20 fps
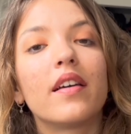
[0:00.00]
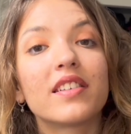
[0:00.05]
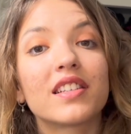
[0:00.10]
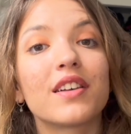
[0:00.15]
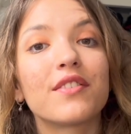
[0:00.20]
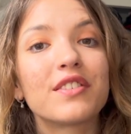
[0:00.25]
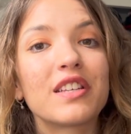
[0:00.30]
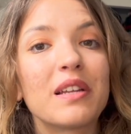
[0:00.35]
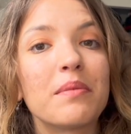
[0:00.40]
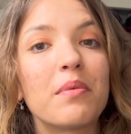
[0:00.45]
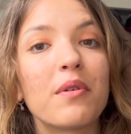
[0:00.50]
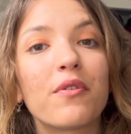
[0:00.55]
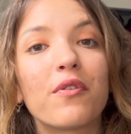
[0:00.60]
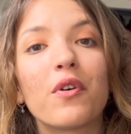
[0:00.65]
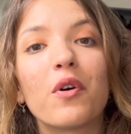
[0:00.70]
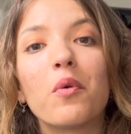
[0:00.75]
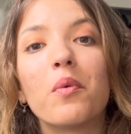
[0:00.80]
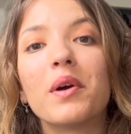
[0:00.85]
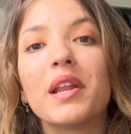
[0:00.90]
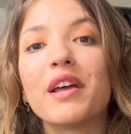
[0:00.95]
As I've said
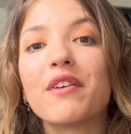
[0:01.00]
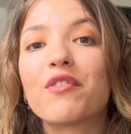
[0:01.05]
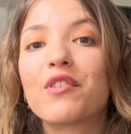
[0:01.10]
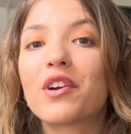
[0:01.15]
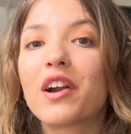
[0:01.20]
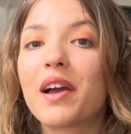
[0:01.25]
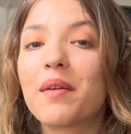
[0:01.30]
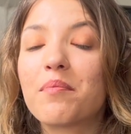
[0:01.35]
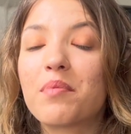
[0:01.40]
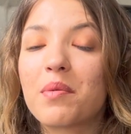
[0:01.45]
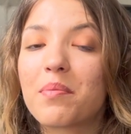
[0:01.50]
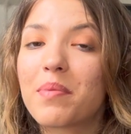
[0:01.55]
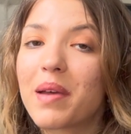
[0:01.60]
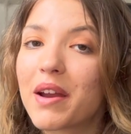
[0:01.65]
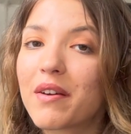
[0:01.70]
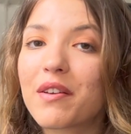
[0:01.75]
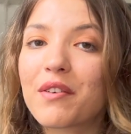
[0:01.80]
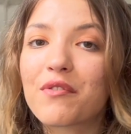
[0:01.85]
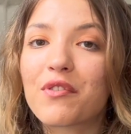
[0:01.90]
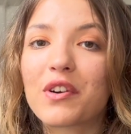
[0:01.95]
before, whenever I'm
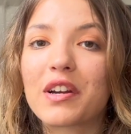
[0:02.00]
preparing for